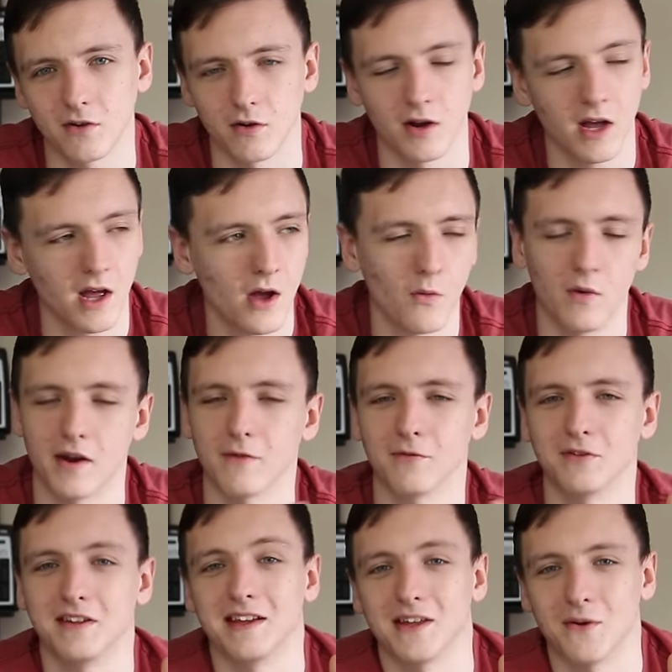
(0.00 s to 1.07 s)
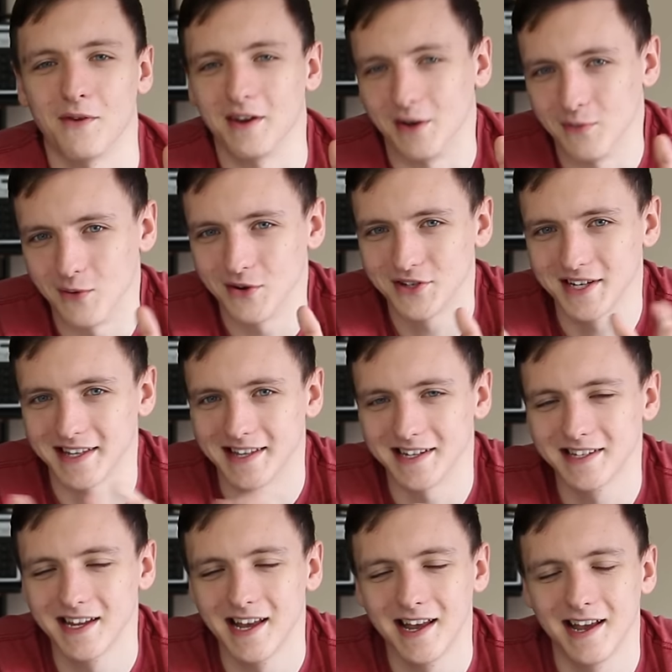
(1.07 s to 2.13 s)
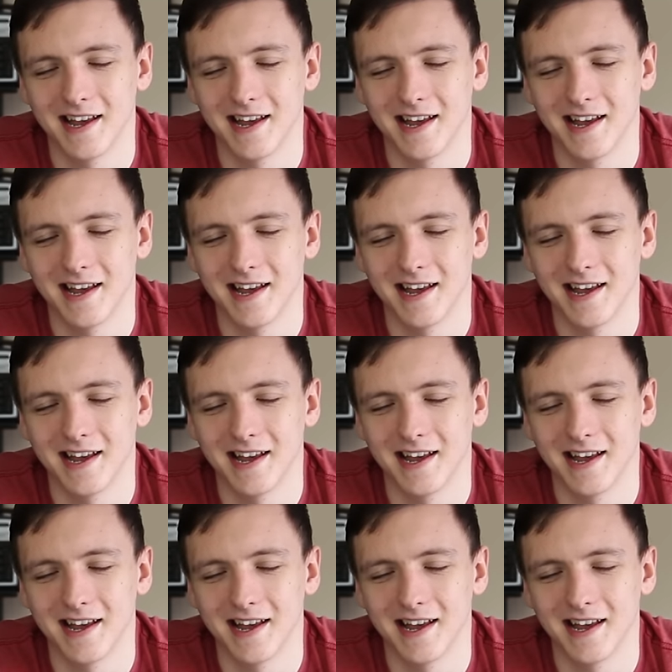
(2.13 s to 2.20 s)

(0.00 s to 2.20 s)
or whatever day you end up watching this.